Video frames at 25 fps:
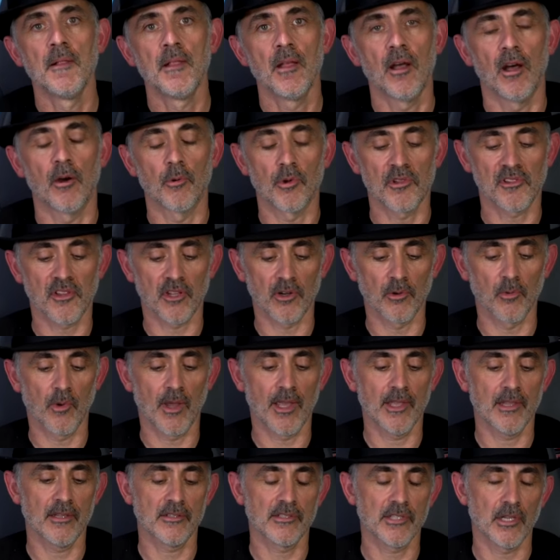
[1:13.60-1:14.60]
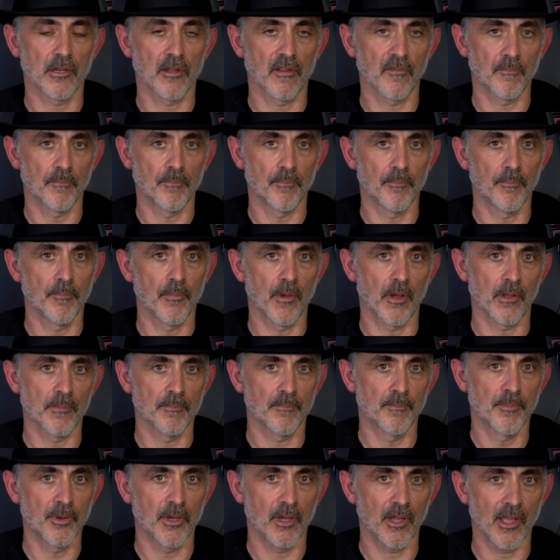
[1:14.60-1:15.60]
I was going to wait till I'd,
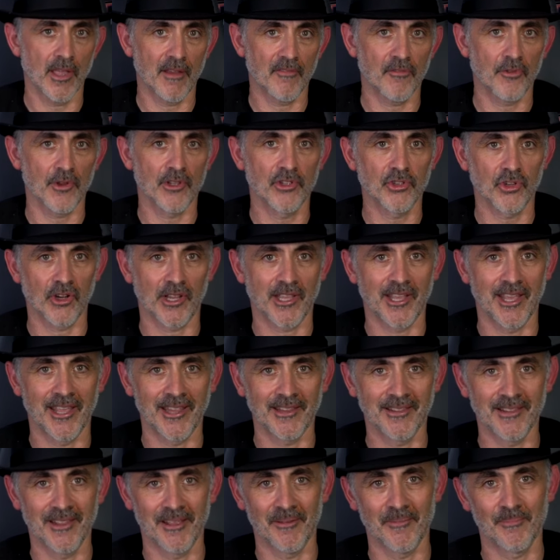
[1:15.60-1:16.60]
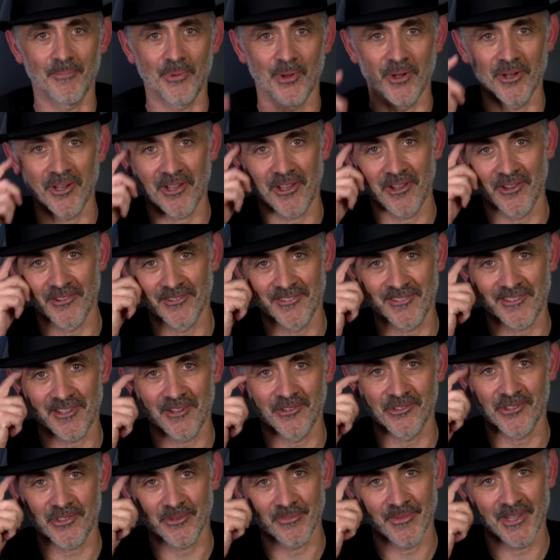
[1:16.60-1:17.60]
I'd put every trick in the book on
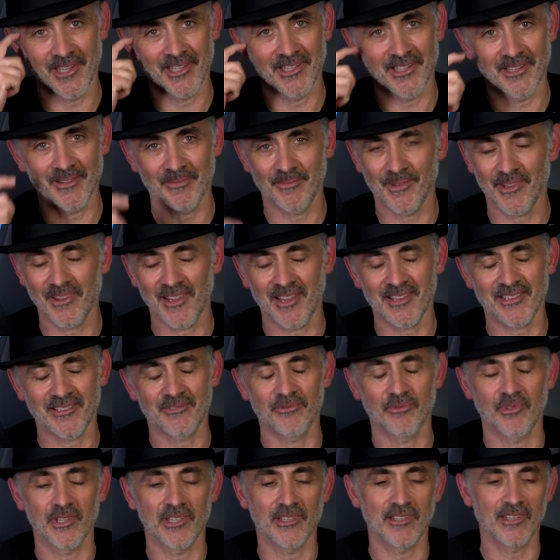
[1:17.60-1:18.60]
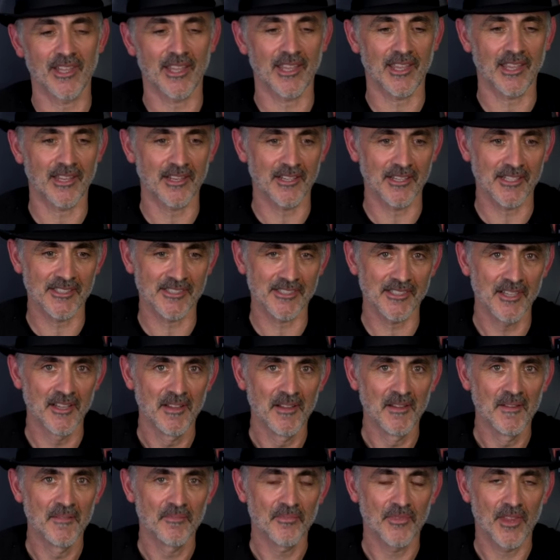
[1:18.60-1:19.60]
social media, but that's ridiculous.
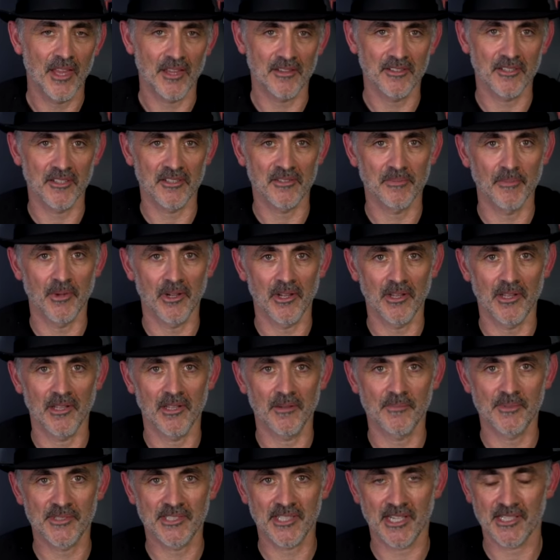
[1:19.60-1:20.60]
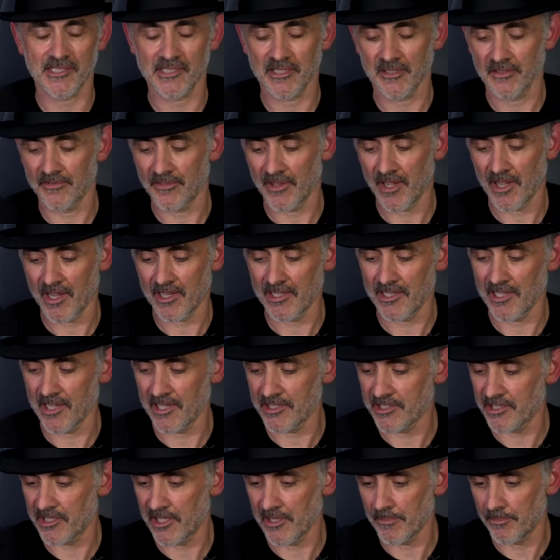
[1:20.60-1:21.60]
That's just my obsessive A D
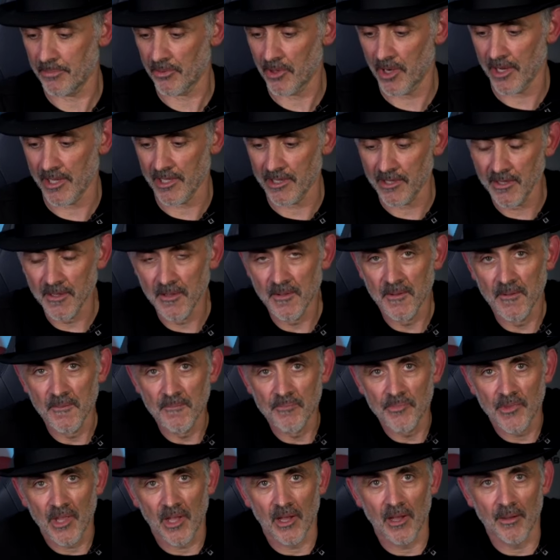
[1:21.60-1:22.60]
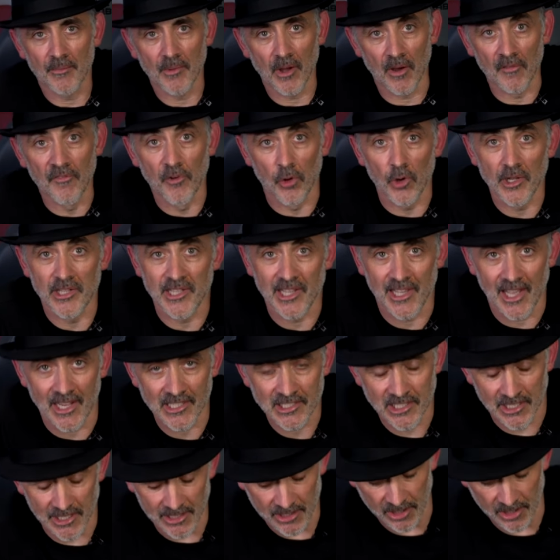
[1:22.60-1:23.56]
H D brain um, avoiding actually